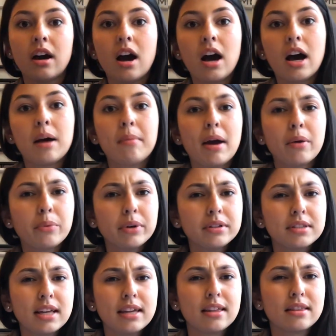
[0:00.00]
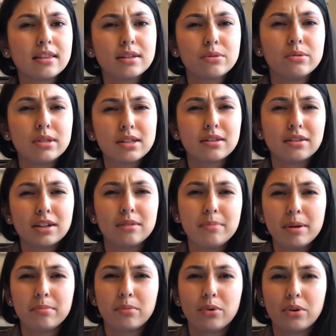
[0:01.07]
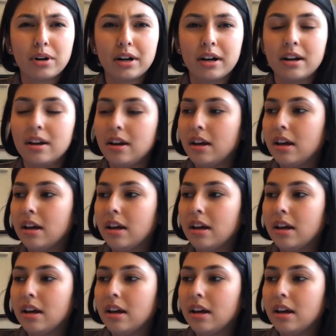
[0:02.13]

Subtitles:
I will say that this one's a little bit more